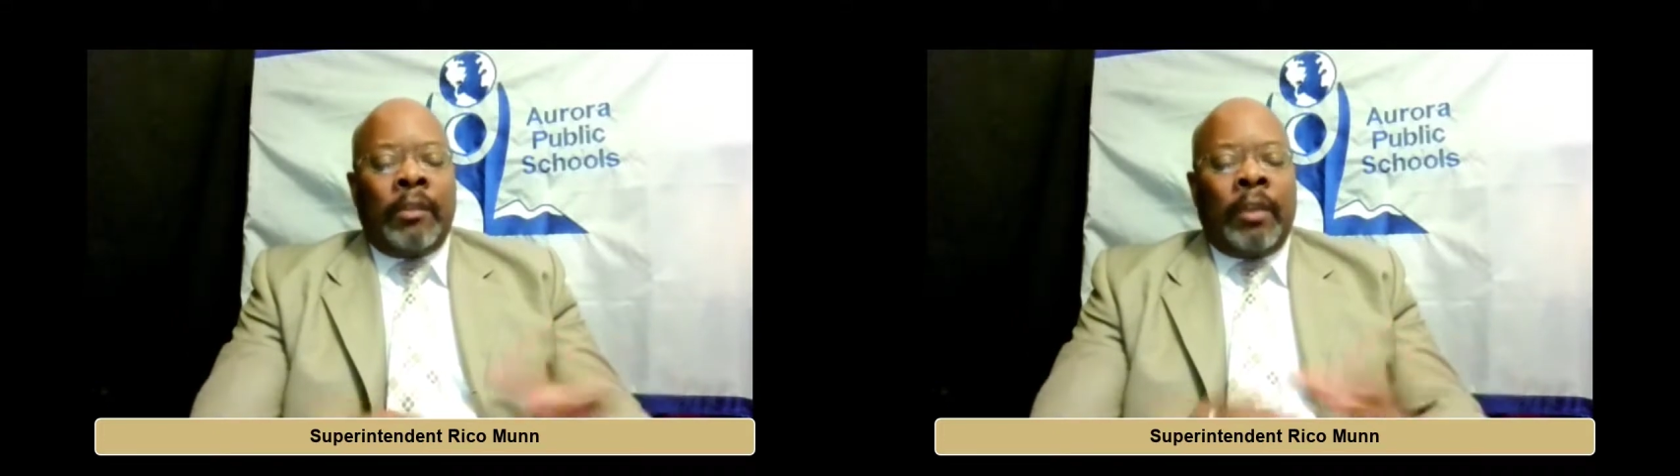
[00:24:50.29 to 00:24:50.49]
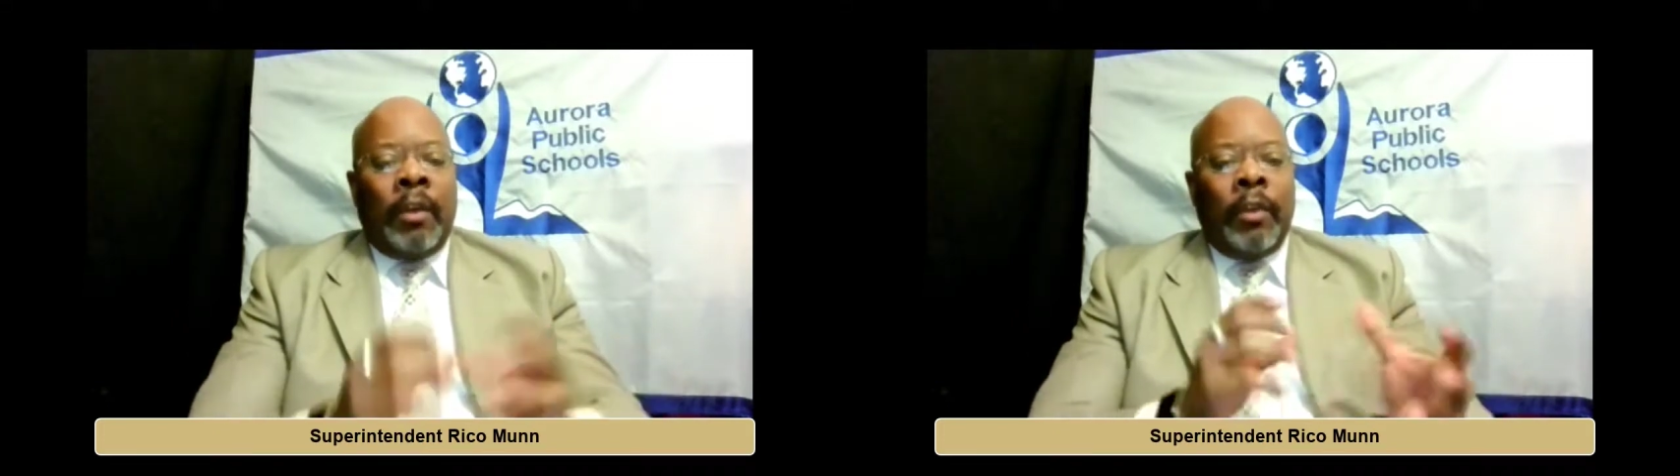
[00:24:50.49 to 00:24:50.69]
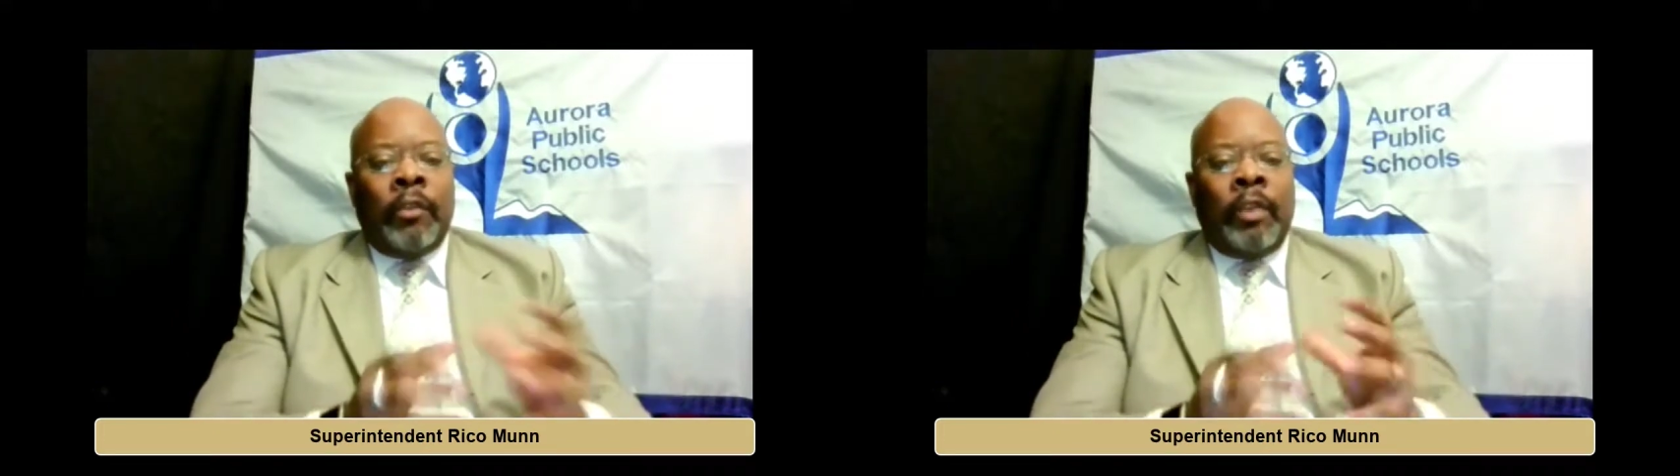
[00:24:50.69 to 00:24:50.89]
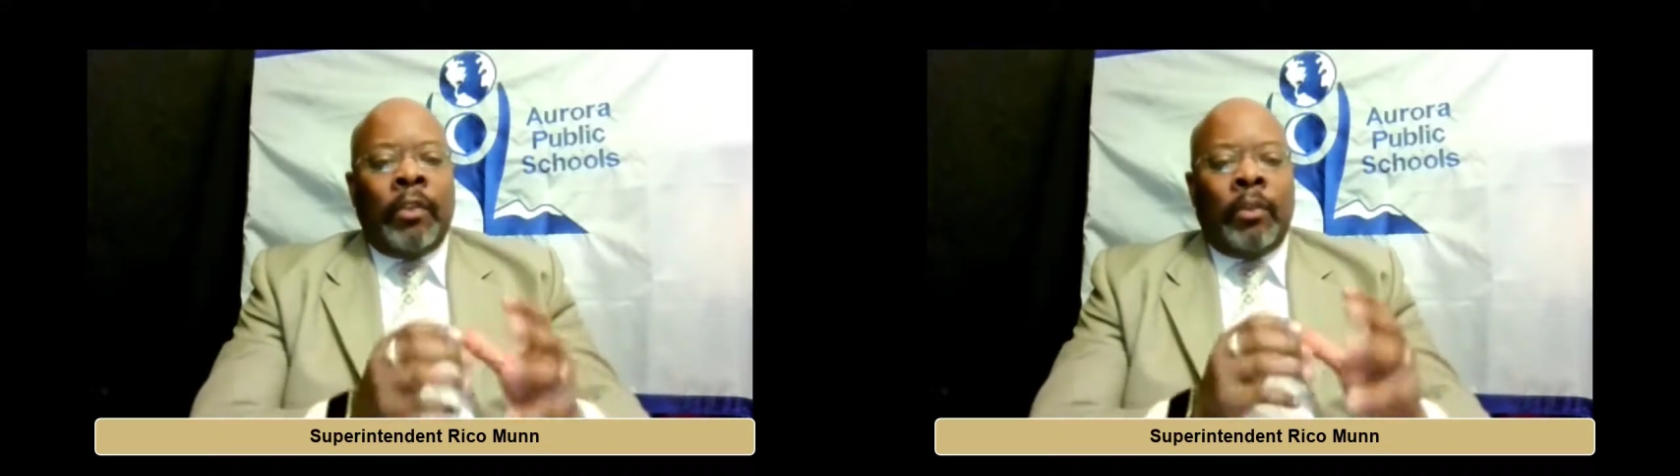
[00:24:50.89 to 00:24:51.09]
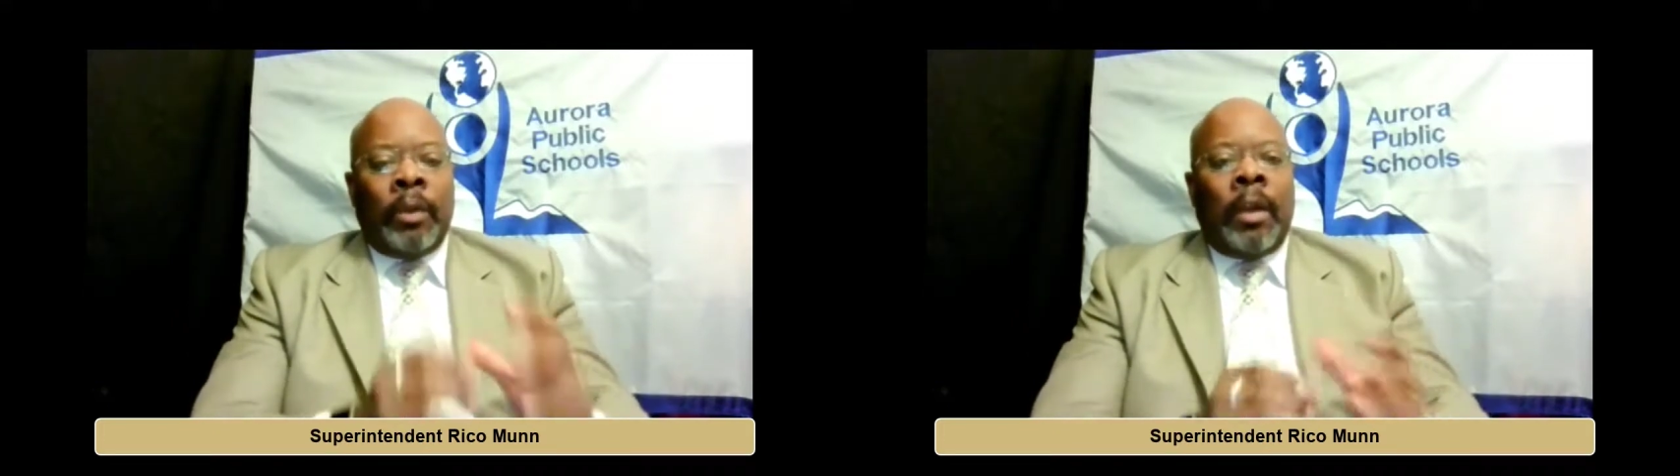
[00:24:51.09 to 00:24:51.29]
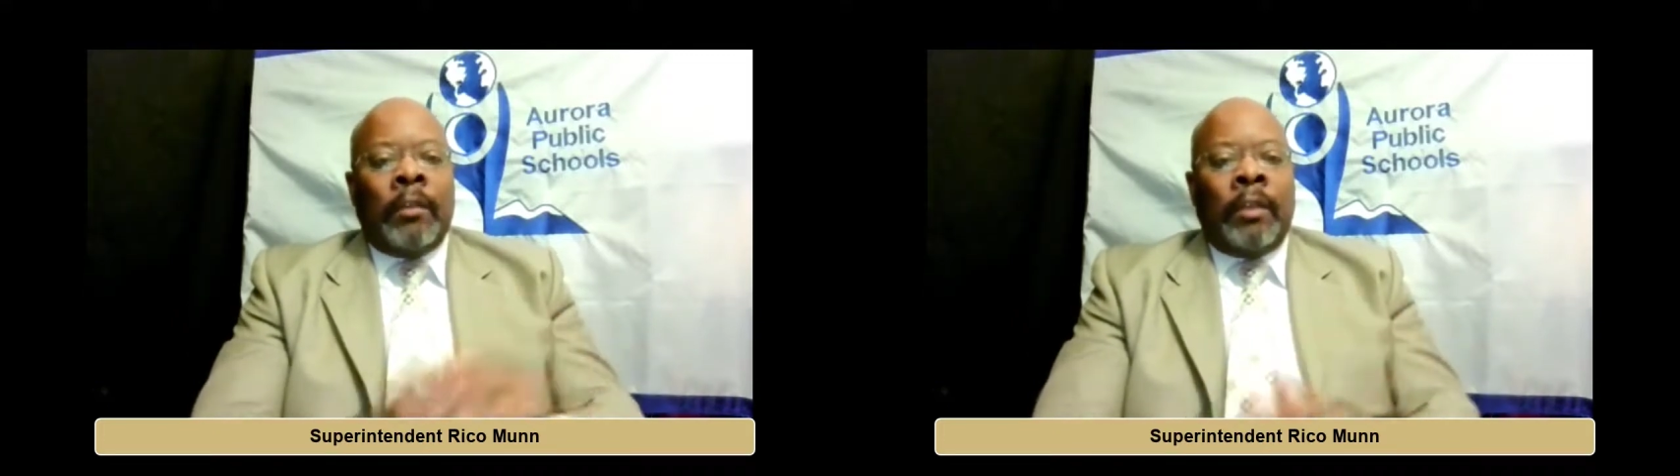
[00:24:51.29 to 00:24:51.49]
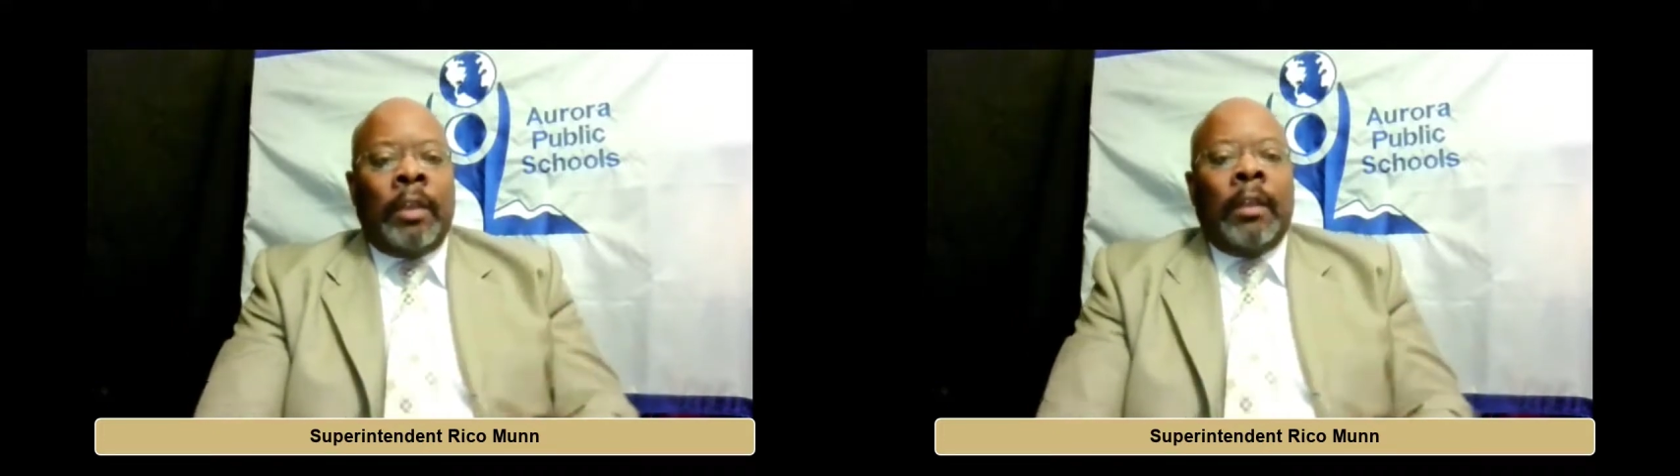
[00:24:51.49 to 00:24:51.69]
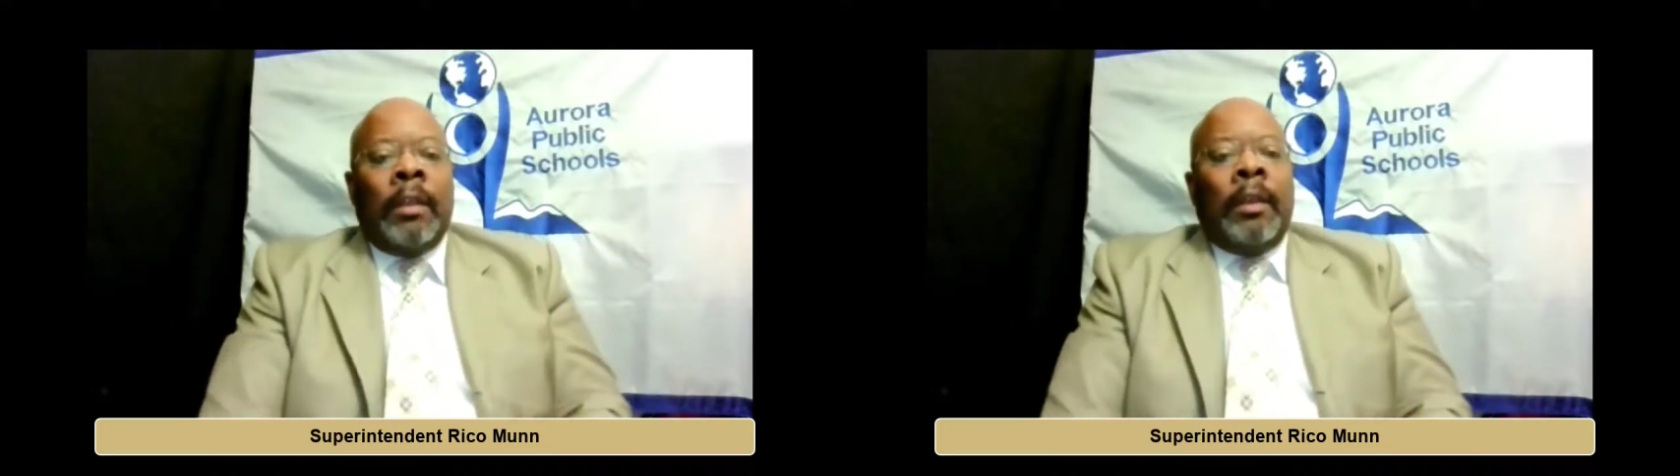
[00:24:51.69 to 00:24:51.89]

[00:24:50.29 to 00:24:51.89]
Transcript: and all those things were causing